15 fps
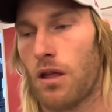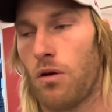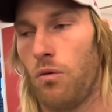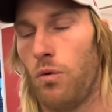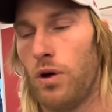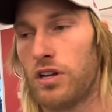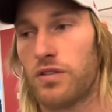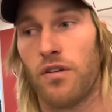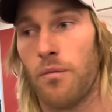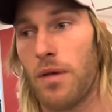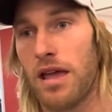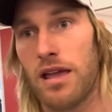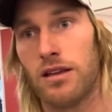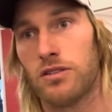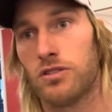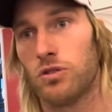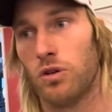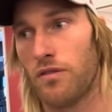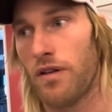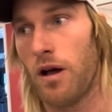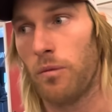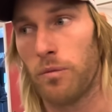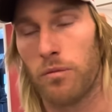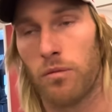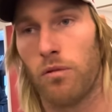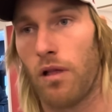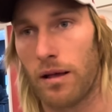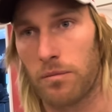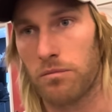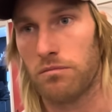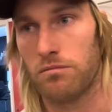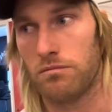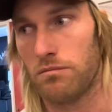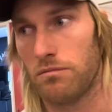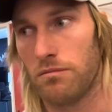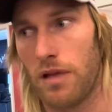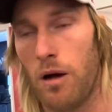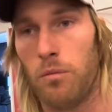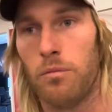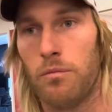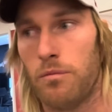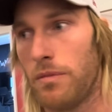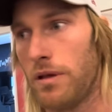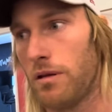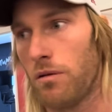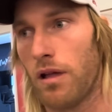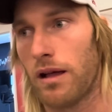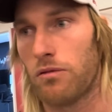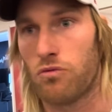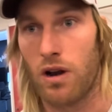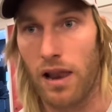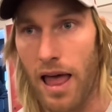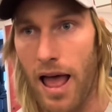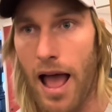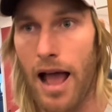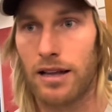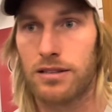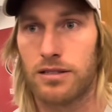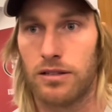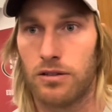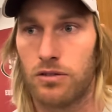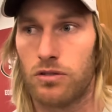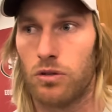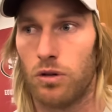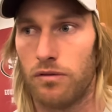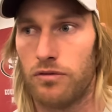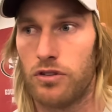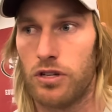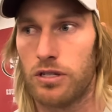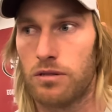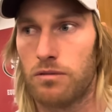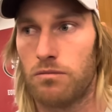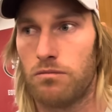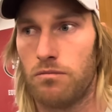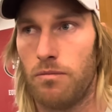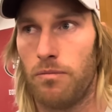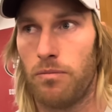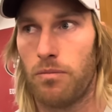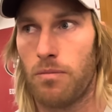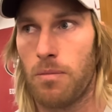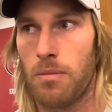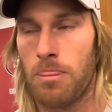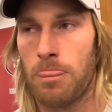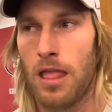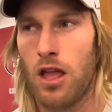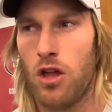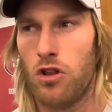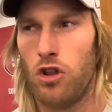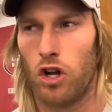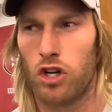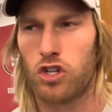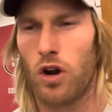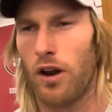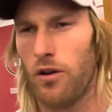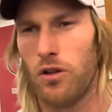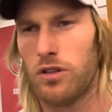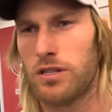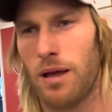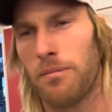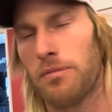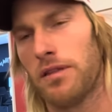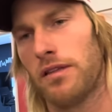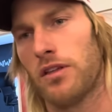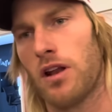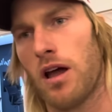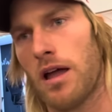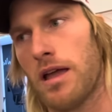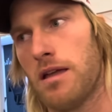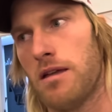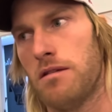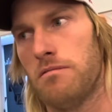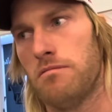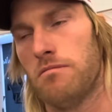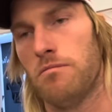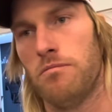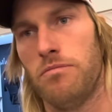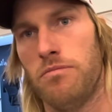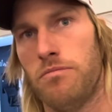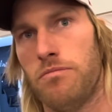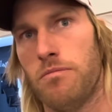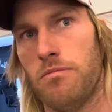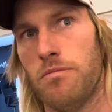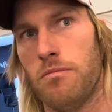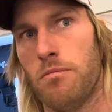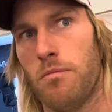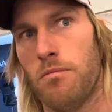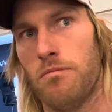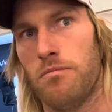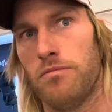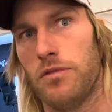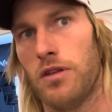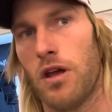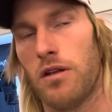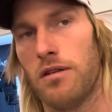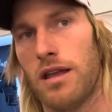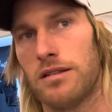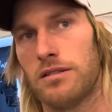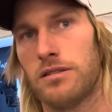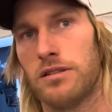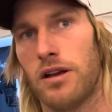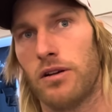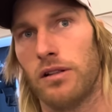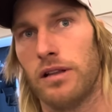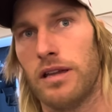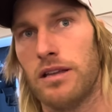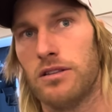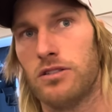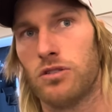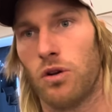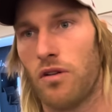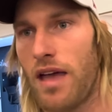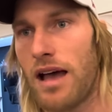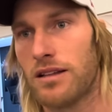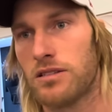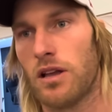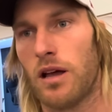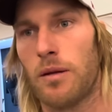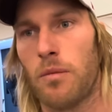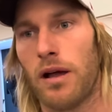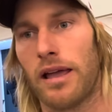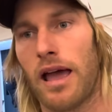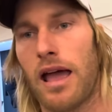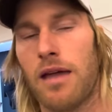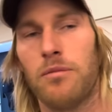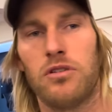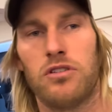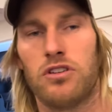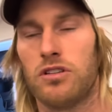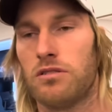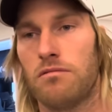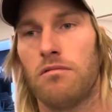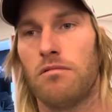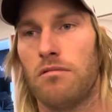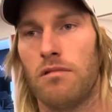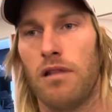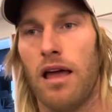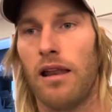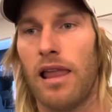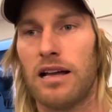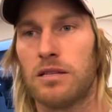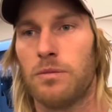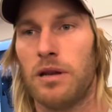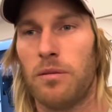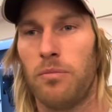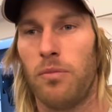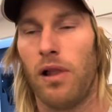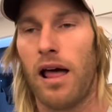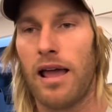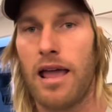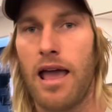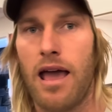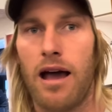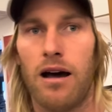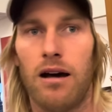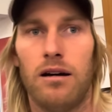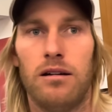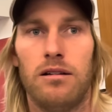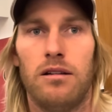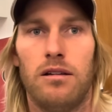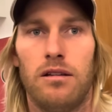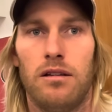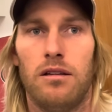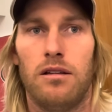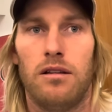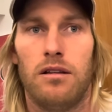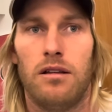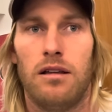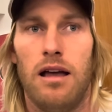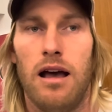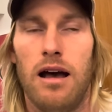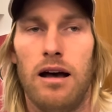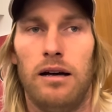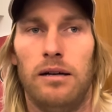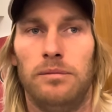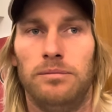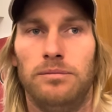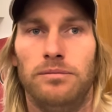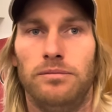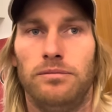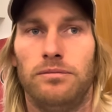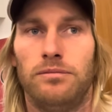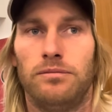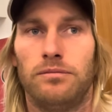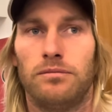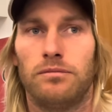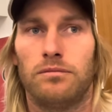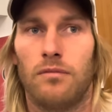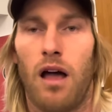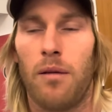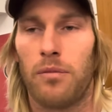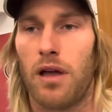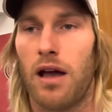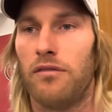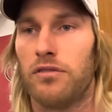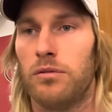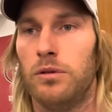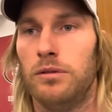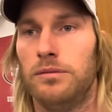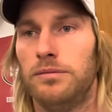which for me has sort of helped me, like, relax and sort of just not try to do something that I, you know, necessarily is sort of outside my game, and just allows me to play how I'm comfortable.